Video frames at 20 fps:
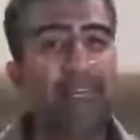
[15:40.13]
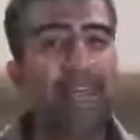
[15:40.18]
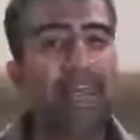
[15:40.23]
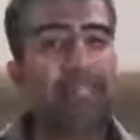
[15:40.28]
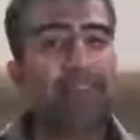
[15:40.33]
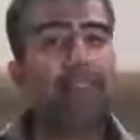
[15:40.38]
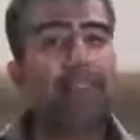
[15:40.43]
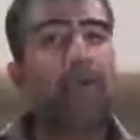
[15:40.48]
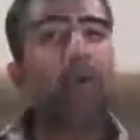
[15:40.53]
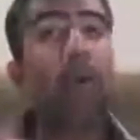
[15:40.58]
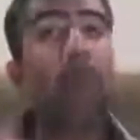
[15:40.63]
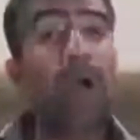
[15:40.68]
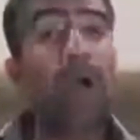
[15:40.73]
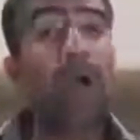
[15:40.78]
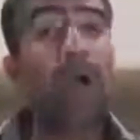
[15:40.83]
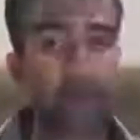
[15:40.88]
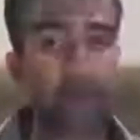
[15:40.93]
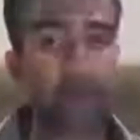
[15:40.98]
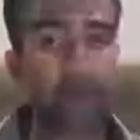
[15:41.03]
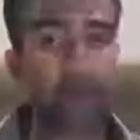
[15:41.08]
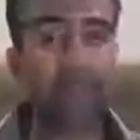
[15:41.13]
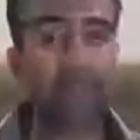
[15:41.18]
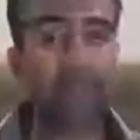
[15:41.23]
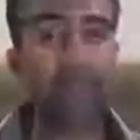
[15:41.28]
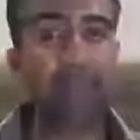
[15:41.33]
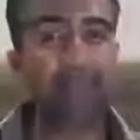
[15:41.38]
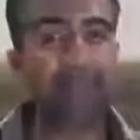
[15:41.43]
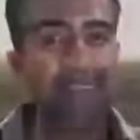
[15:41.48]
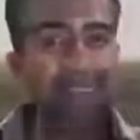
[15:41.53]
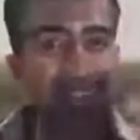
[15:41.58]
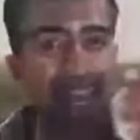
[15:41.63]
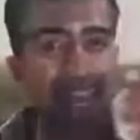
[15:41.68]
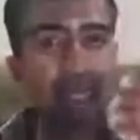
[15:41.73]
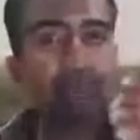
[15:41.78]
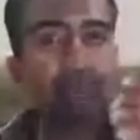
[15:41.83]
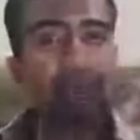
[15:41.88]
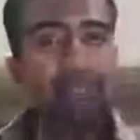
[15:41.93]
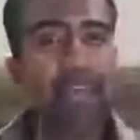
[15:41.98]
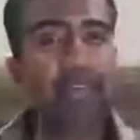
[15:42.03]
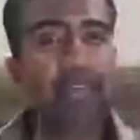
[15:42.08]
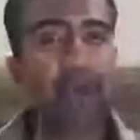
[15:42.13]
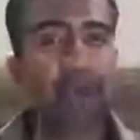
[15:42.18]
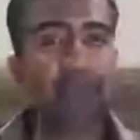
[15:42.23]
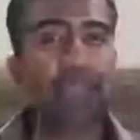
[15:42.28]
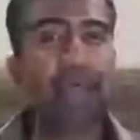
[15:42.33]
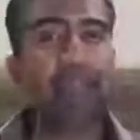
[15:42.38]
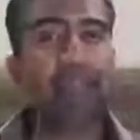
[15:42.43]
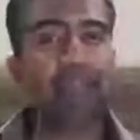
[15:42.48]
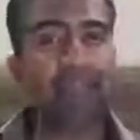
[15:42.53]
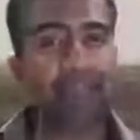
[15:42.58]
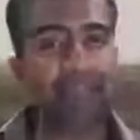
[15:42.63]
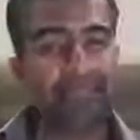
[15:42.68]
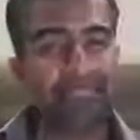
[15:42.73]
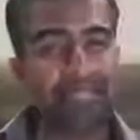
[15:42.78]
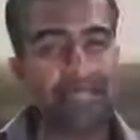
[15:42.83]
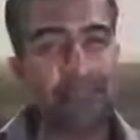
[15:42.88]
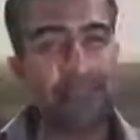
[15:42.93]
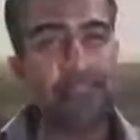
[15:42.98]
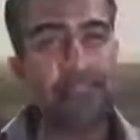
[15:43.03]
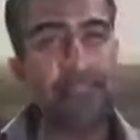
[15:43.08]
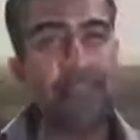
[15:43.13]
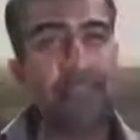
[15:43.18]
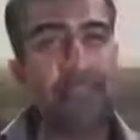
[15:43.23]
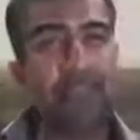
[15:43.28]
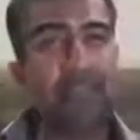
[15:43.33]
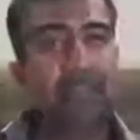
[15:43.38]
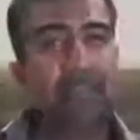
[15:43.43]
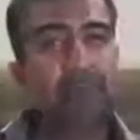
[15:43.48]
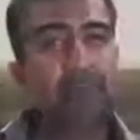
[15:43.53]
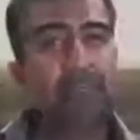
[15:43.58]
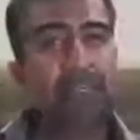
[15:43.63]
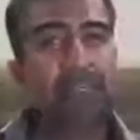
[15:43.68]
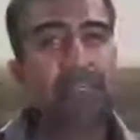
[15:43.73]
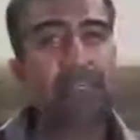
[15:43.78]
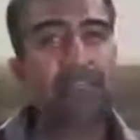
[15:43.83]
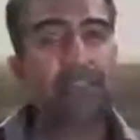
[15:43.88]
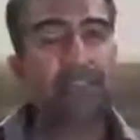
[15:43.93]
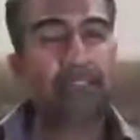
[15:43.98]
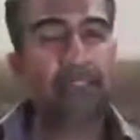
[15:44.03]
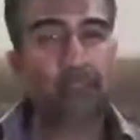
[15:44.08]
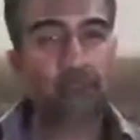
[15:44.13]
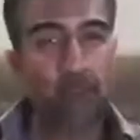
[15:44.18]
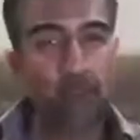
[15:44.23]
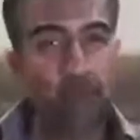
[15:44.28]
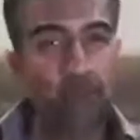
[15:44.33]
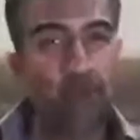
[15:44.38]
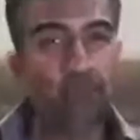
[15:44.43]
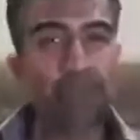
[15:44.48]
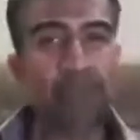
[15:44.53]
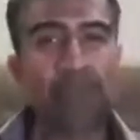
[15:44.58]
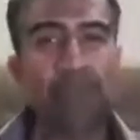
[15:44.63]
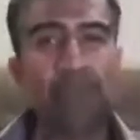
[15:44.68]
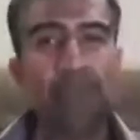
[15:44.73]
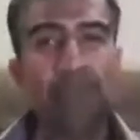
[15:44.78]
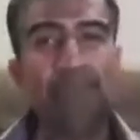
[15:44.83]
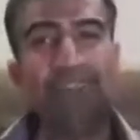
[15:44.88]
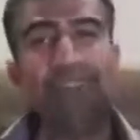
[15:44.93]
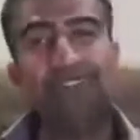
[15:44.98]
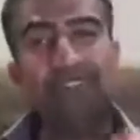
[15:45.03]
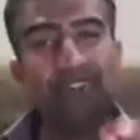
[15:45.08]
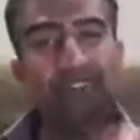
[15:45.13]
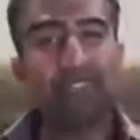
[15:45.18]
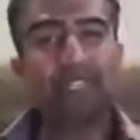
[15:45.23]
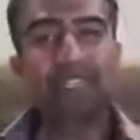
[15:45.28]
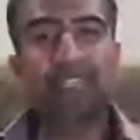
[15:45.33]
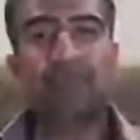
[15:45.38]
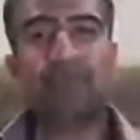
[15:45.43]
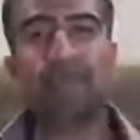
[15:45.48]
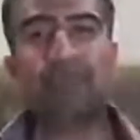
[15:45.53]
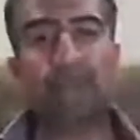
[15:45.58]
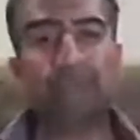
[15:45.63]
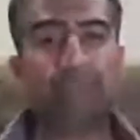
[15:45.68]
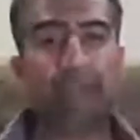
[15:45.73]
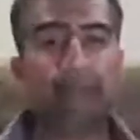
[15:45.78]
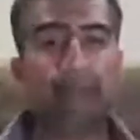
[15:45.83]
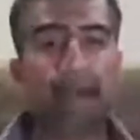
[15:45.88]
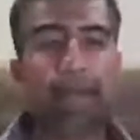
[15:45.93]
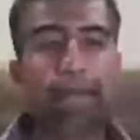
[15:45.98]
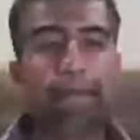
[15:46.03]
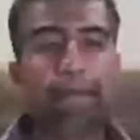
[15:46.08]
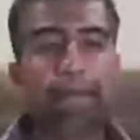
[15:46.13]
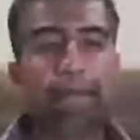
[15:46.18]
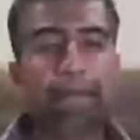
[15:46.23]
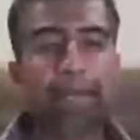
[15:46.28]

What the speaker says: and the when trigger, the time of day or night that seems to be the cause of you indulging in that bad habit.